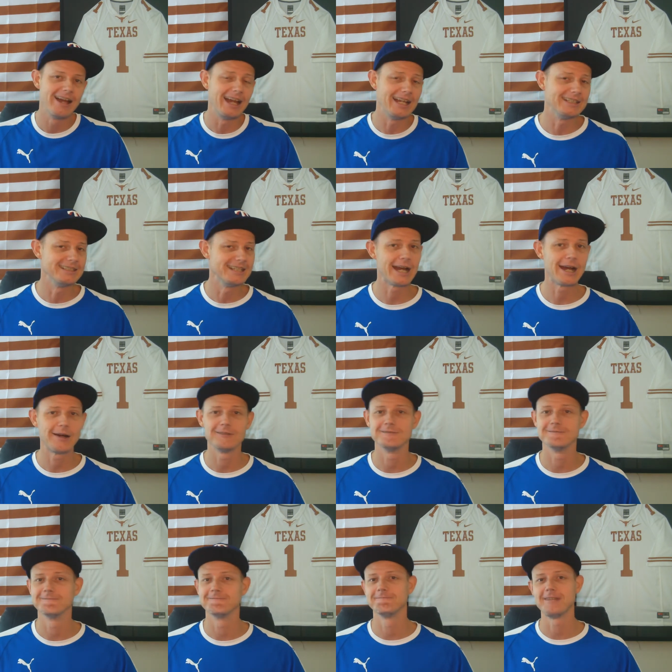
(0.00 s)
and now
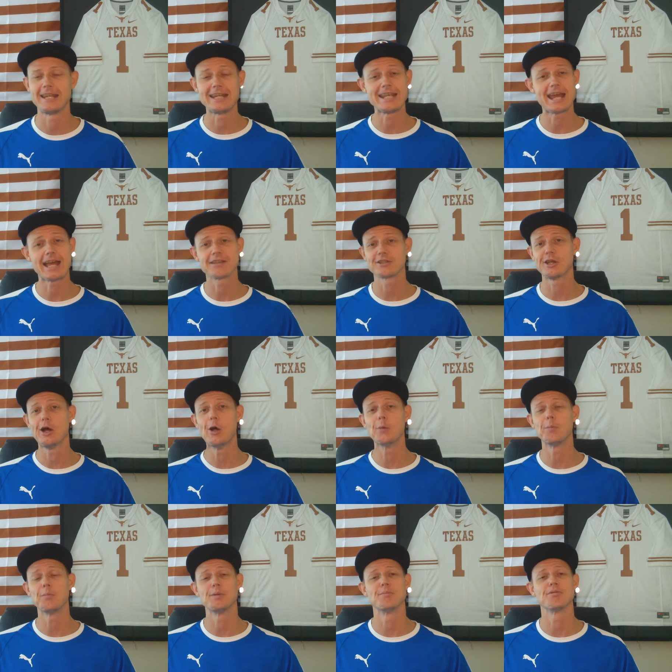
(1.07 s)
he has to
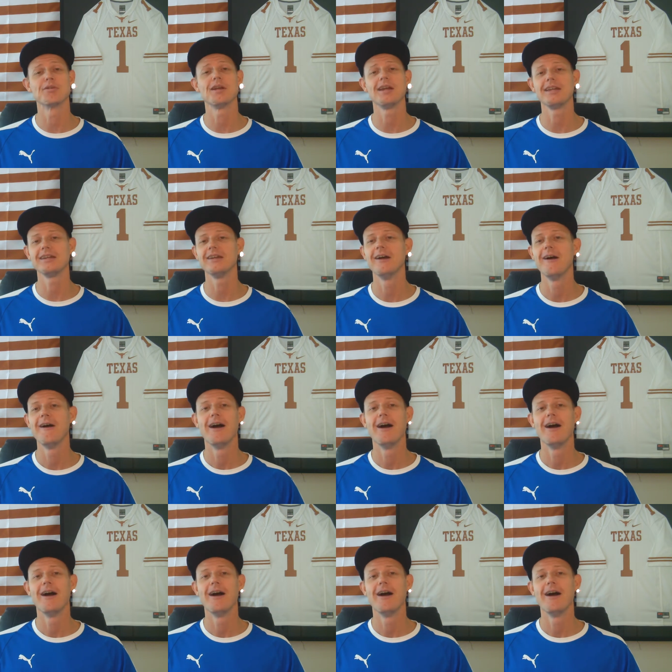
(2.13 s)
hope and pray